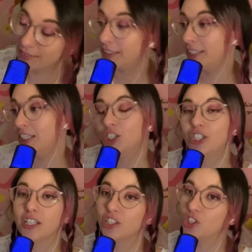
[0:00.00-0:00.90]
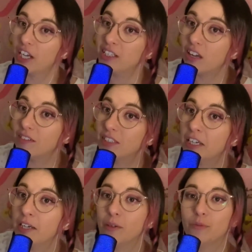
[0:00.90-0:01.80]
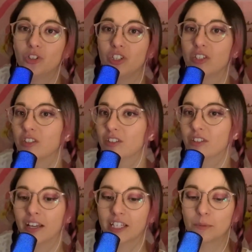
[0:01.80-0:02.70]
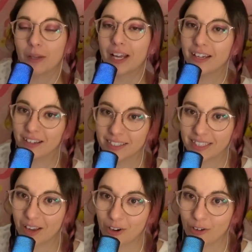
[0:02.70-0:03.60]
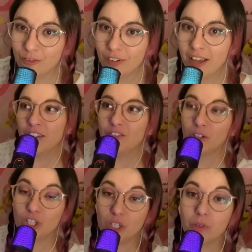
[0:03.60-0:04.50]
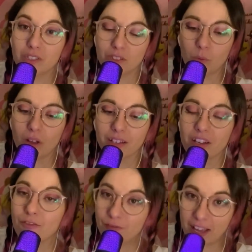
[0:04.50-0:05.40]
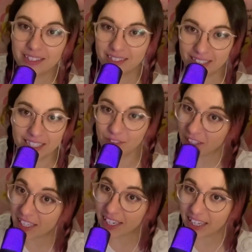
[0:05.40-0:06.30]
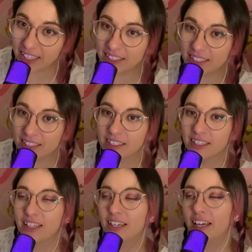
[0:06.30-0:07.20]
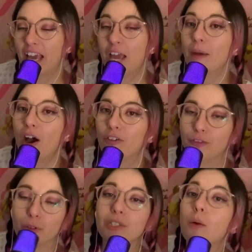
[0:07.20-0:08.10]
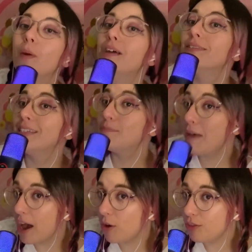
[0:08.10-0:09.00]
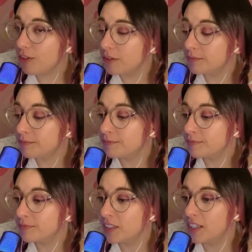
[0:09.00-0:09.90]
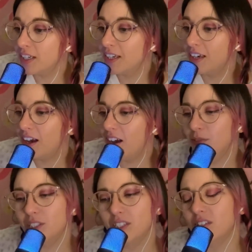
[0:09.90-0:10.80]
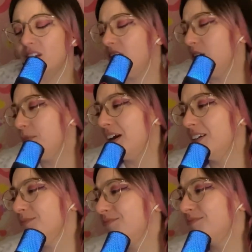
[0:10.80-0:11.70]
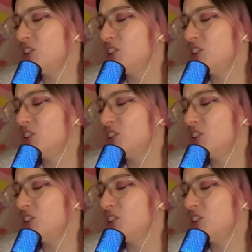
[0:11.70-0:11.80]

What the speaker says: that. She doesn't chase after him. She doesn't explain herself. Even though she wasn't the one that confessed these feelings, it came out through someone else's mouth. I was just like, oh man,